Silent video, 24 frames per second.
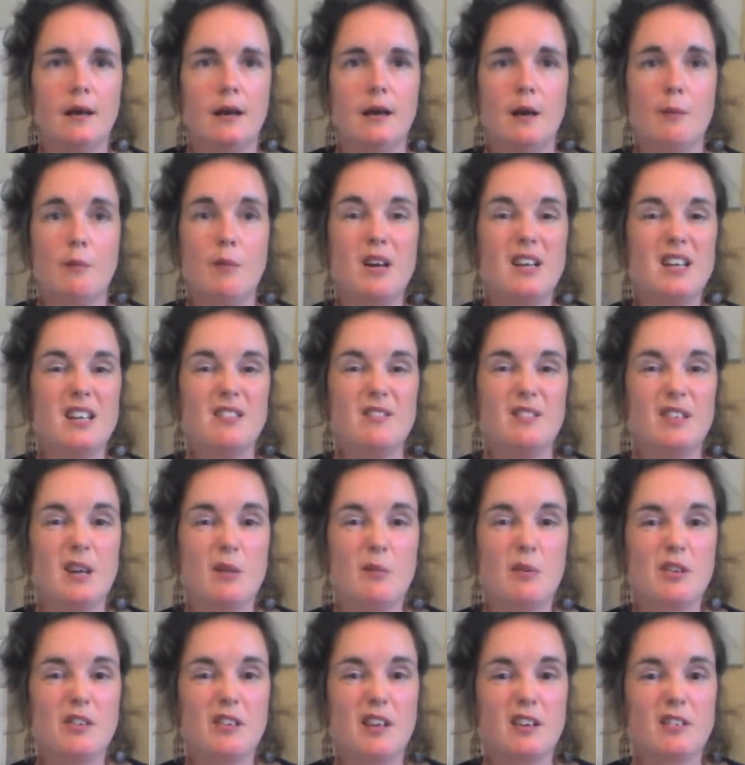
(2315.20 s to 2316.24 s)
might even get
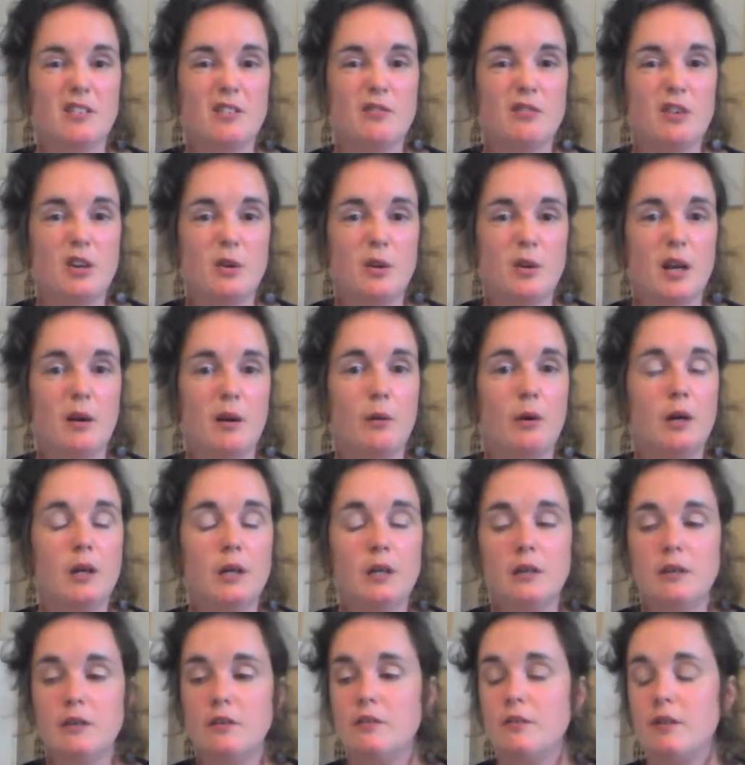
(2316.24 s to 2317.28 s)
my saxophone out.
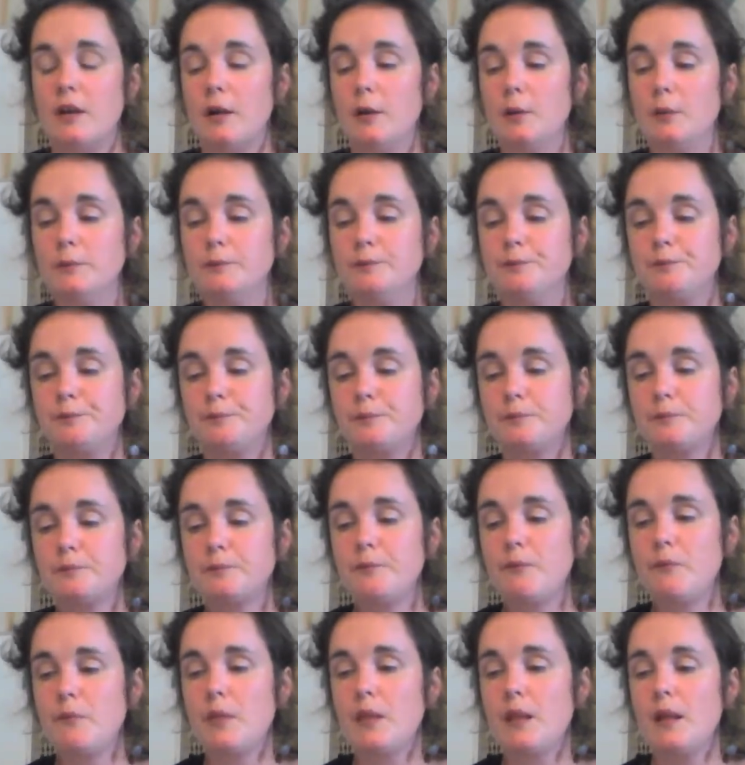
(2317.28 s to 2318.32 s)
So
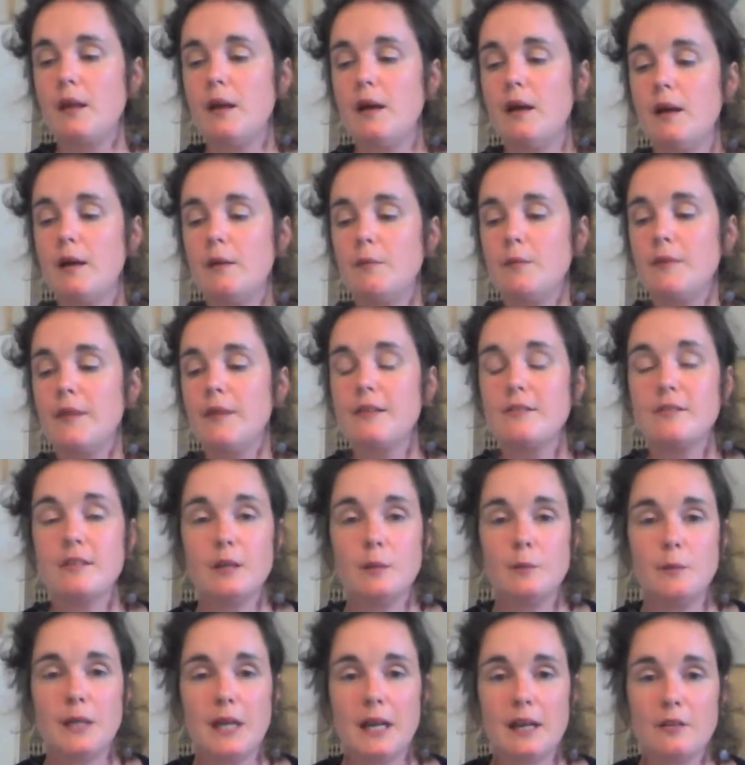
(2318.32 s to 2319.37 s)
that's going
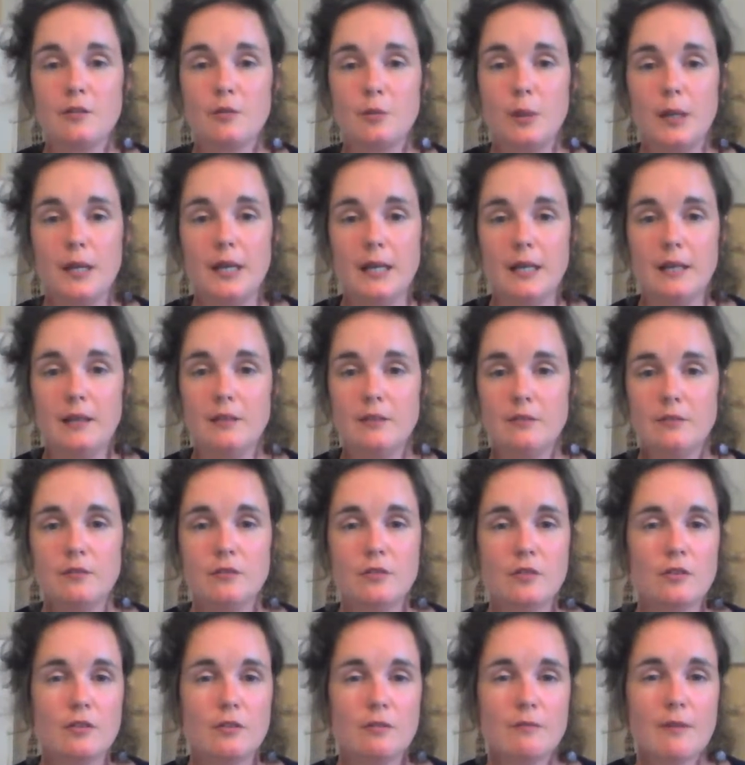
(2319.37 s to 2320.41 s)
to be next week.
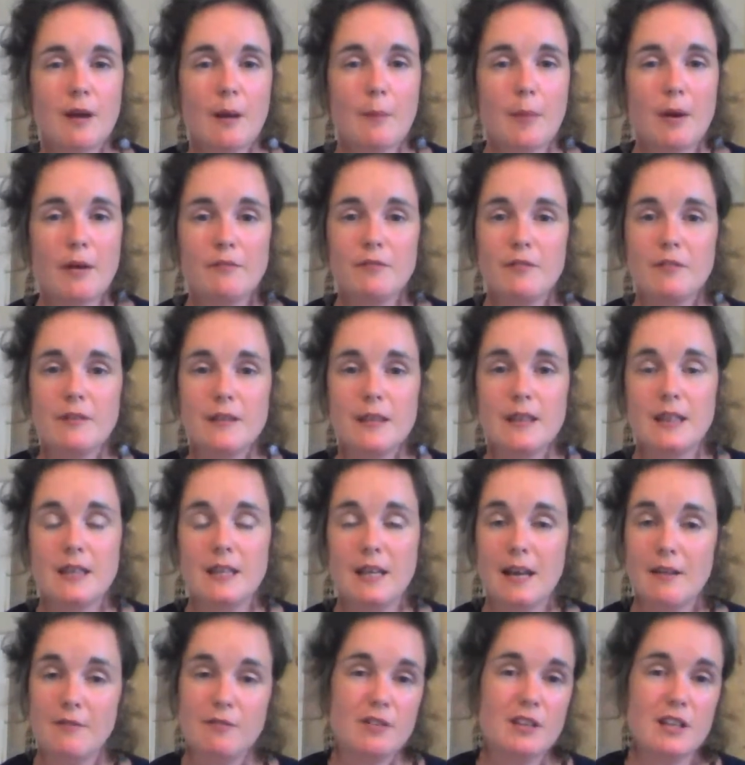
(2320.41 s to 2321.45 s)
Just to wrap
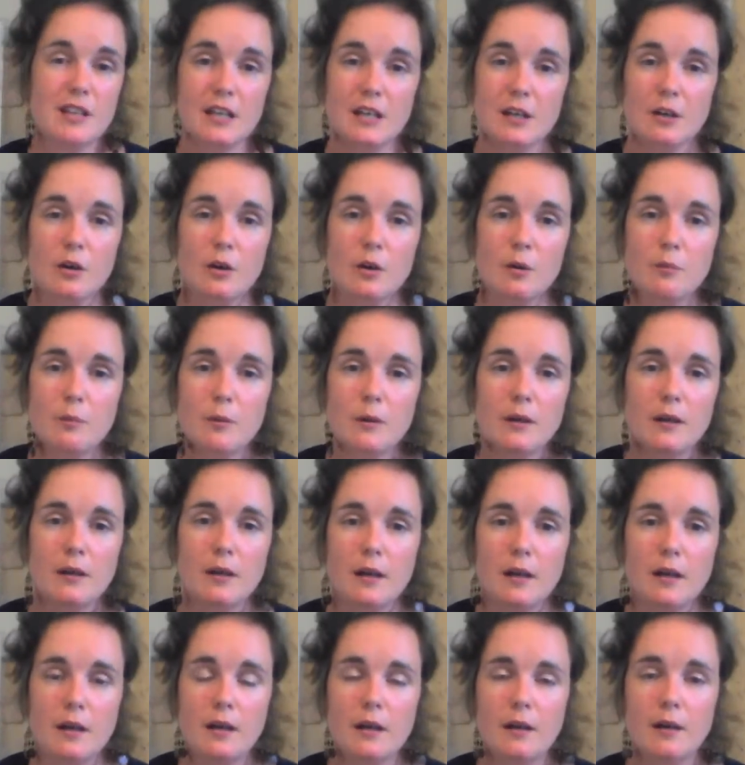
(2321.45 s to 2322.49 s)
everything up,
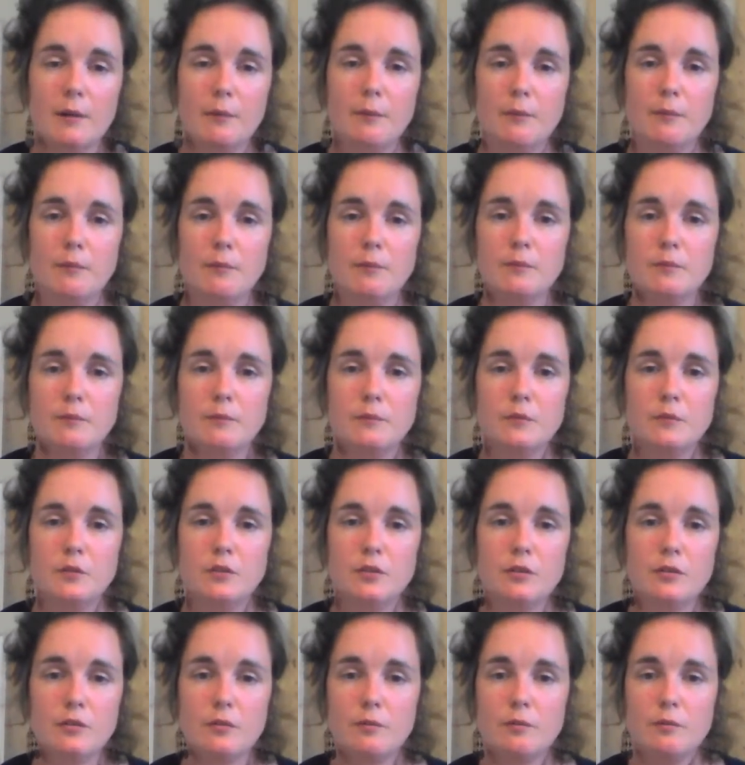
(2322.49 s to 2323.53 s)

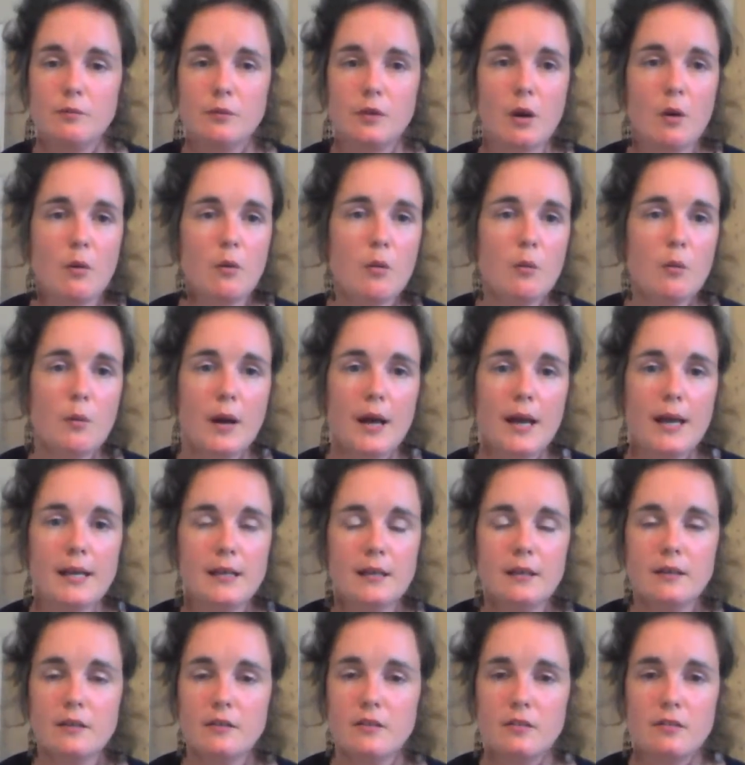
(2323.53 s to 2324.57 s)
just go
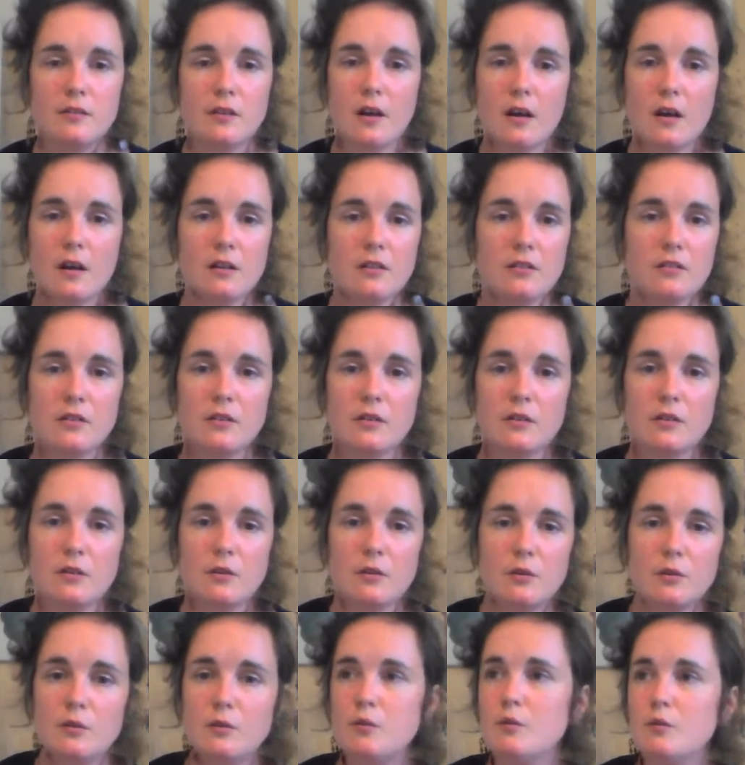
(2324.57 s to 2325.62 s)
away, start
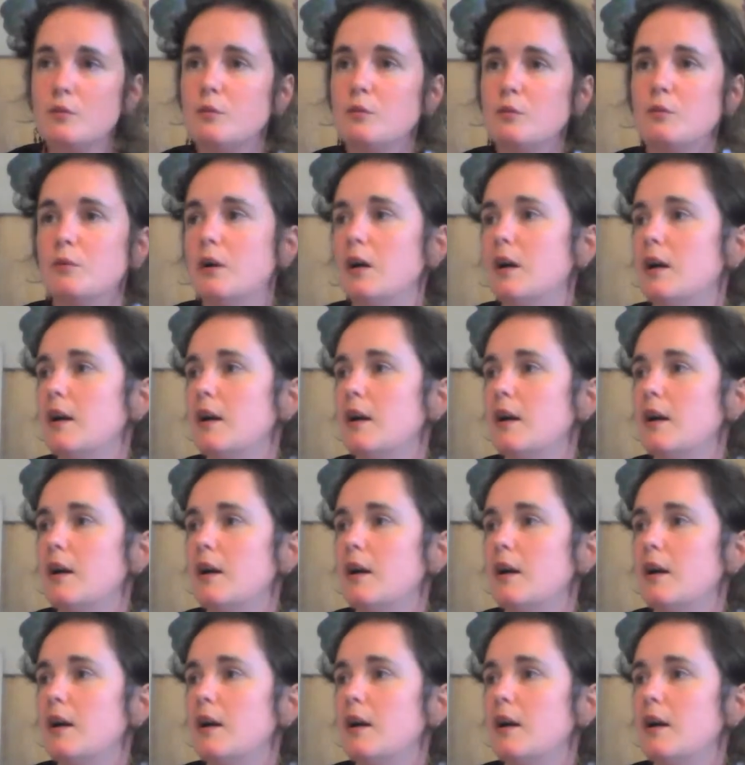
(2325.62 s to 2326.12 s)
to